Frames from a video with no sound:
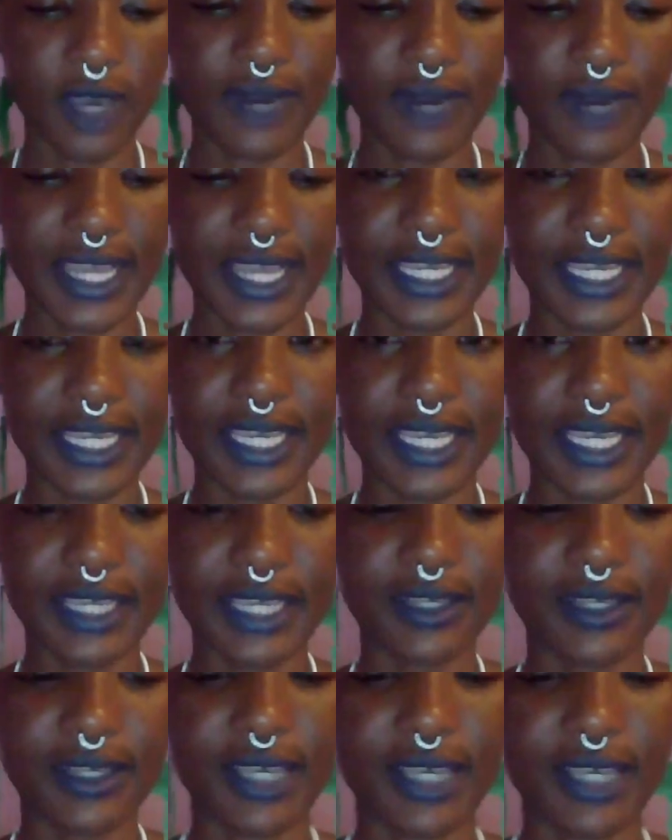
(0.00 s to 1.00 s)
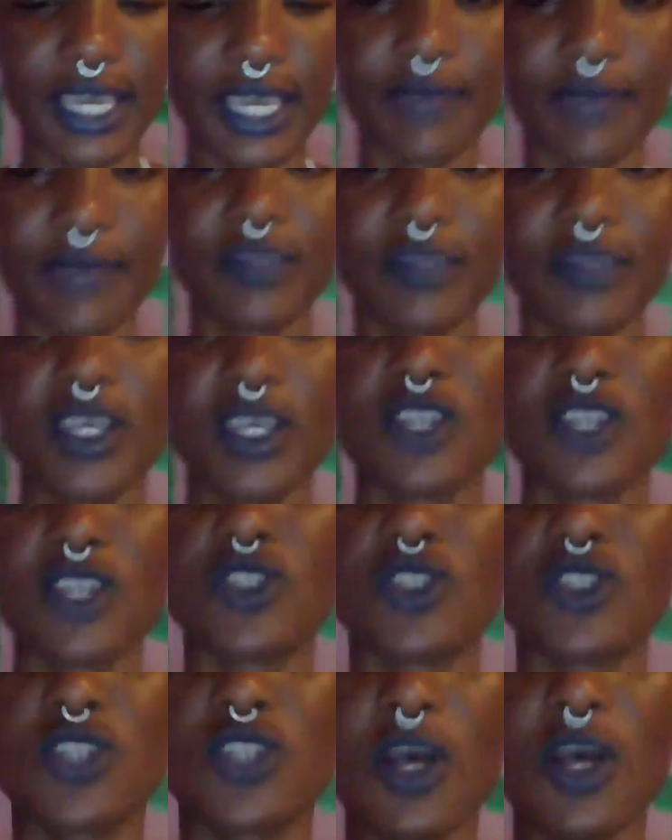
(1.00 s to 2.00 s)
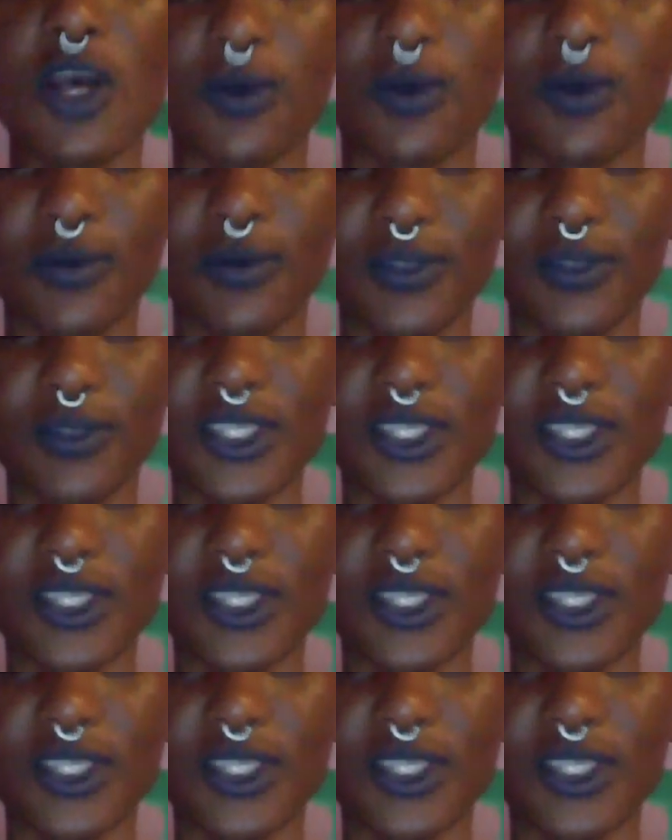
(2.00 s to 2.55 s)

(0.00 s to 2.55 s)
Alrighty. Okay, so